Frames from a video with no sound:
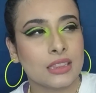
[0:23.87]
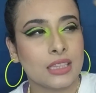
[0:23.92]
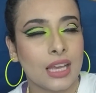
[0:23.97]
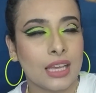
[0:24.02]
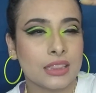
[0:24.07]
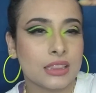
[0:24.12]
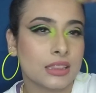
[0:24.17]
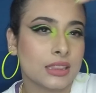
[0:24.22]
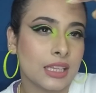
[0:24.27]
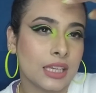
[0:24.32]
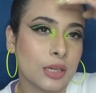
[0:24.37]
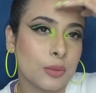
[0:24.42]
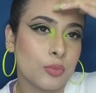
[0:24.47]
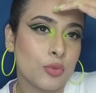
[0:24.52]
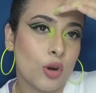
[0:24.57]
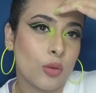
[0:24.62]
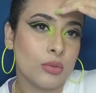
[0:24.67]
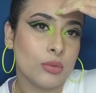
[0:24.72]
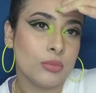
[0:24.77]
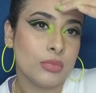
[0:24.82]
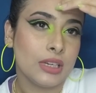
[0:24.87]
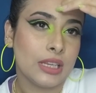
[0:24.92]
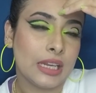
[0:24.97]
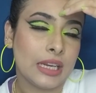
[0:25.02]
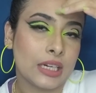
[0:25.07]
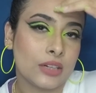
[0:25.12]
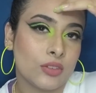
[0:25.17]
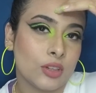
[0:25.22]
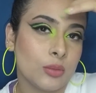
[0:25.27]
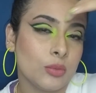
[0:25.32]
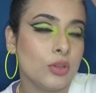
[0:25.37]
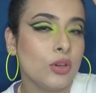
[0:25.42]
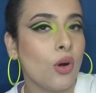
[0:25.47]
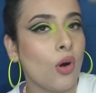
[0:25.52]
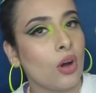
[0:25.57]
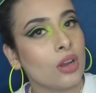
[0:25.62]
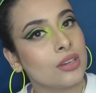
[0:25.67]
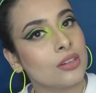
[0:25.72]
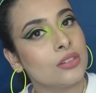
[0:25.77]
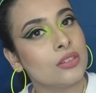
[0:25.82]
I think probably it will be
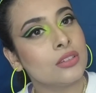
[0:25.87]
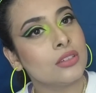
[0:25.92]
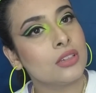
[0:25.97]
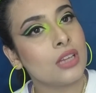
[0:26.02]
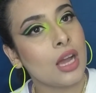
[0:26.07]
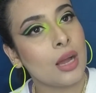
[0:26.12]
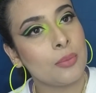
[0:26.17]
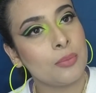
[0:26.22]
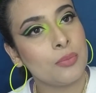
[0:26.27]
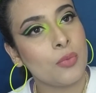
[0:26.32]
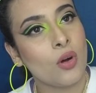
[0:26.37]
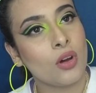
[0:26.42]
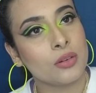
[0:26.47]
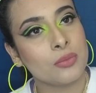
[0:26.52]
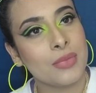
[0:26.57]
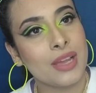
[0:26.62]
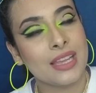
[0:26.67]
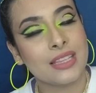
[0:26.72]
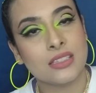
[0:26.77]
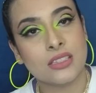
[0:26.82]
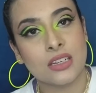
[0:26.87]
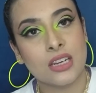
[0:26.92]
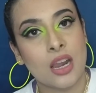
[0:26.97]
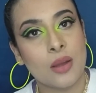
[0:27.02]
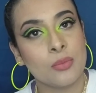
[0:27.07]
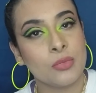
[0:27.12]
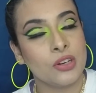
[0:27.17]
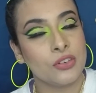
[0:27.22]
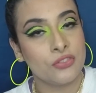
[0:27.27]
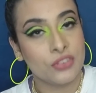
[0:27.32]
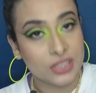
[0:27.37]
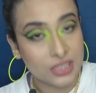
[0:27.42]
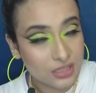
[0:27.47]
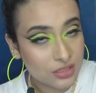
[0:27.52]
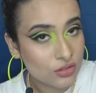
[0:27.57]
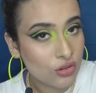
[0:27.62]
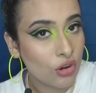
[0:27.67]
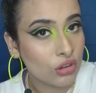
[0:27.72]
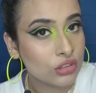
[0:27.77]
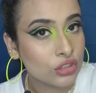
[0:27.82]
up on my Instagram. If it
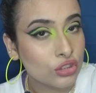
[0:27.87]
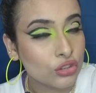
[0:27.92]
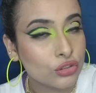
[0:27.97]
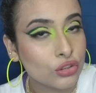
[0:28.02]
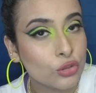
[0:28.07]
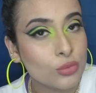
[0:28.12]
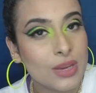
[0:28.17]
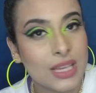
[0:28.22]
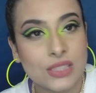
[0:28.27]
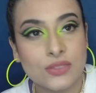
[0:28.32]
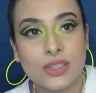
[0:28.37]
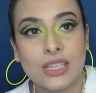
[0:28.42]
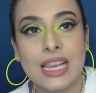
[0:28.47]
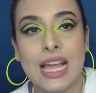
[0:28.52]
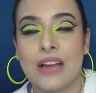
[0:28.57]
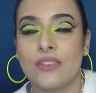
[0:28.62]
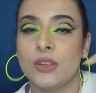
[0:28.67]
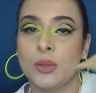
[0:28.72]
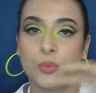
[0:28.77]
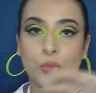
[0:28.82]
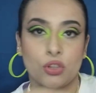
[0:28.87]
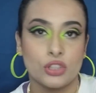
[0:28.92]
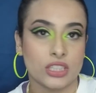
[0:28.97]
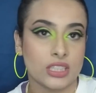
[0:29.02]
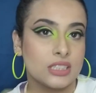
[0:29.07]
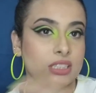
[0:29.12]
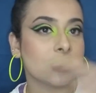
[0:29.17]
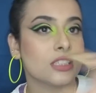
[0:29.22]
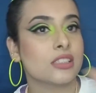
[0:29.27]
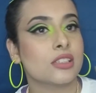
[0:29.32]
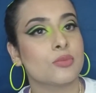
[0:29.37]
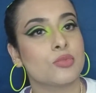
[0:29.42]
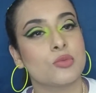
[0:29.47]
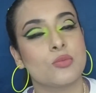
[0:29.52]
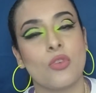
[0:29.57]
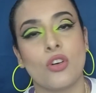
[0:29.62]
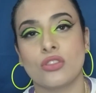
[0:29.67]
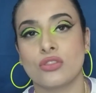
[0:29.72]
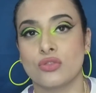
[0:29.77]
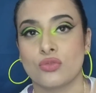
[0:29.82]
is on the YouTube as well, I will put it in the
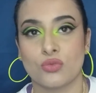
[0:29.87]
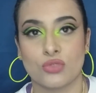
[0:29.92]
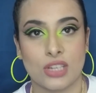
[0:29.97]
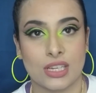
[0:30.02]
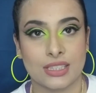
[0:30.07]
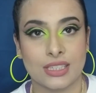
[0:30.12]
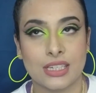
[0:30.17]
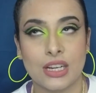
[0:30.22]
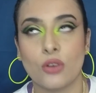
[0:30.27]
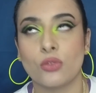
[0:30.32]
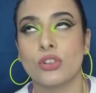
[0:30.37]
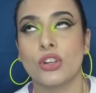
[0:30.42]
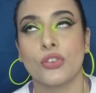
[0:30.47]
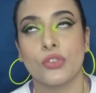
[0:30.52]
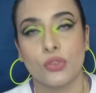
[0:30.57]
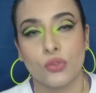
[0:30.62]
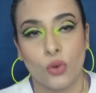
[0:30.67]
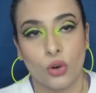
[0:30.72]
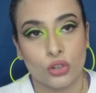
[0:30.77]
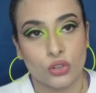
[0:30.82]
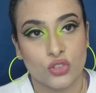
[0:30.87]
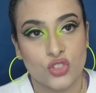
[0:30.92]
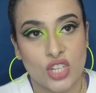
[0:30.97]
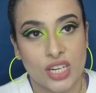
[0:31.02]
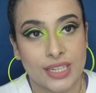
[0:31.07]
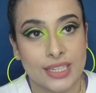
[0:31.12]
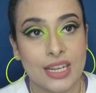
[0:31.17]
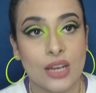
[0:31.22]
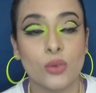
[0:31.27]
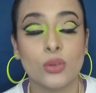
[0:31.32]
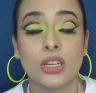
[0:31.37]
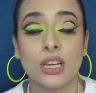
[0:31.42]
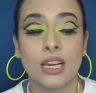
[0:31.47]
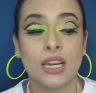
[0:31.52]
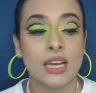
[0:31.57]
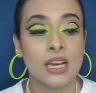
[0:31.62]
description box to check that out if you want to check it out.